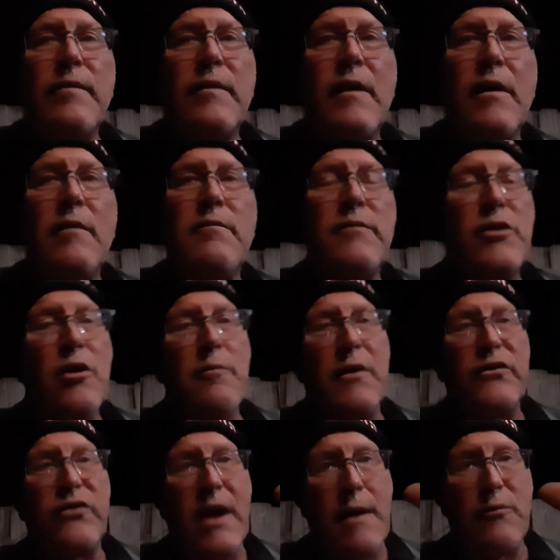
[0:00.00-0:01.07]
Most
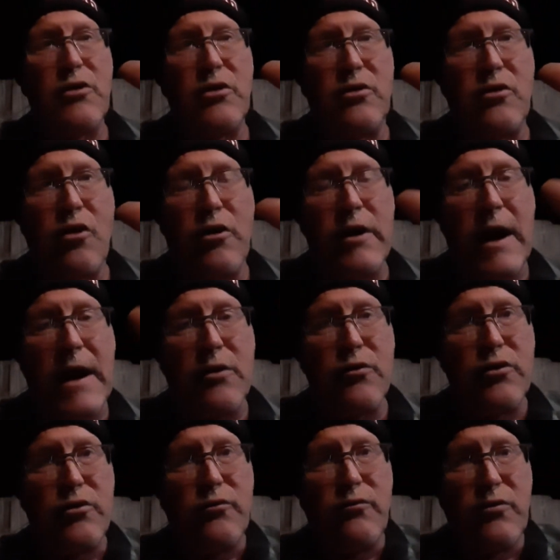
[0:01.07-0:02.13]
of the time when you turn an ankle,
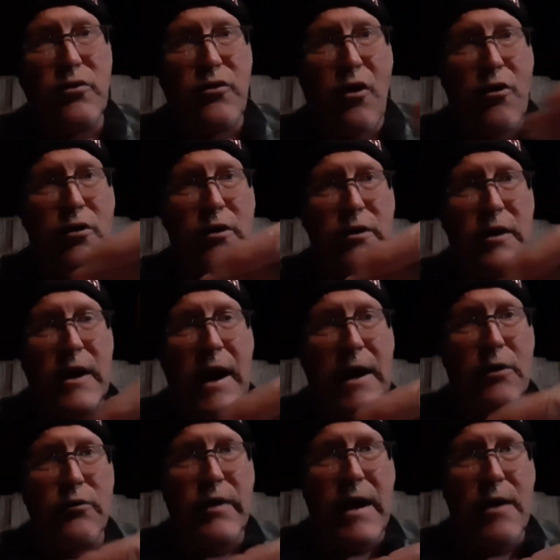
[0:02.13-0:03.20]
you turn an
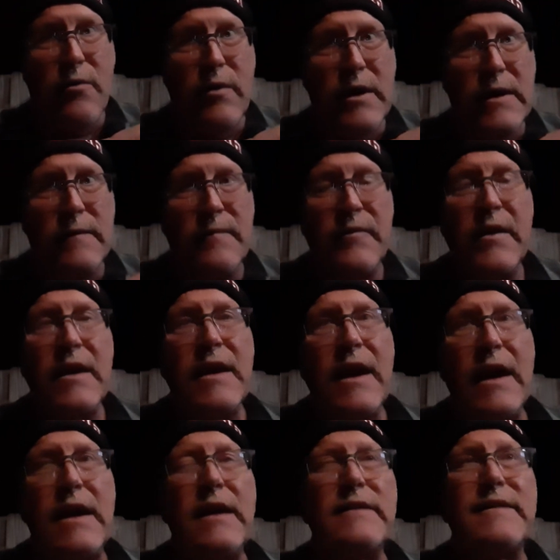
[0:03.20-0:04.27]
ankle that way.
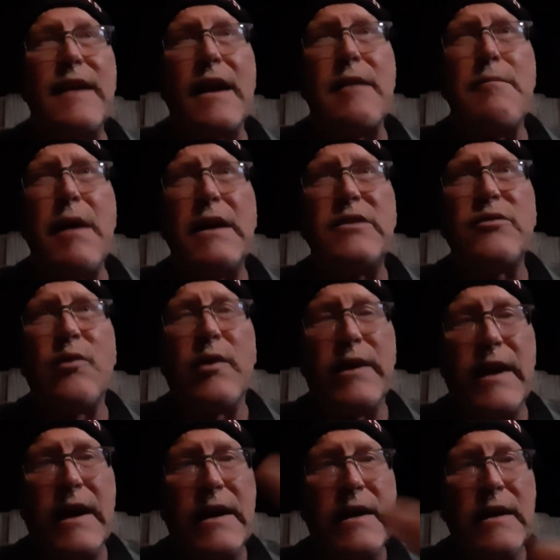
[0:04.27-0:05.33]
I hit second base one
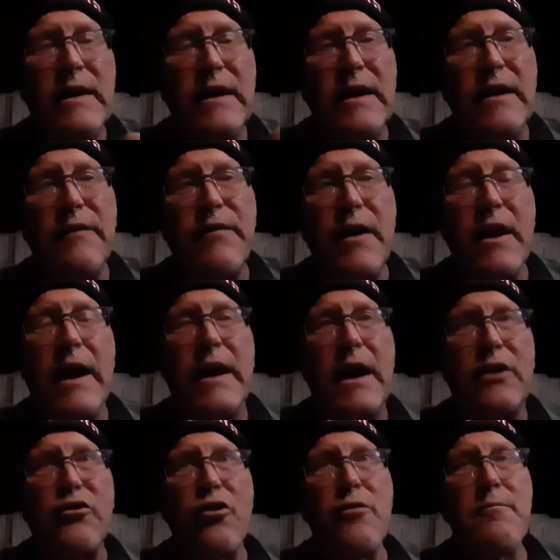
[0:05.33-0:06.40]
day, and it felt like
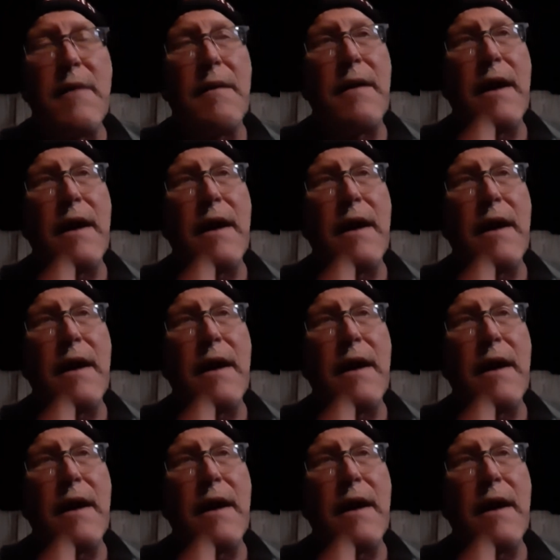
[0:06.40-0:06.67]
I turned my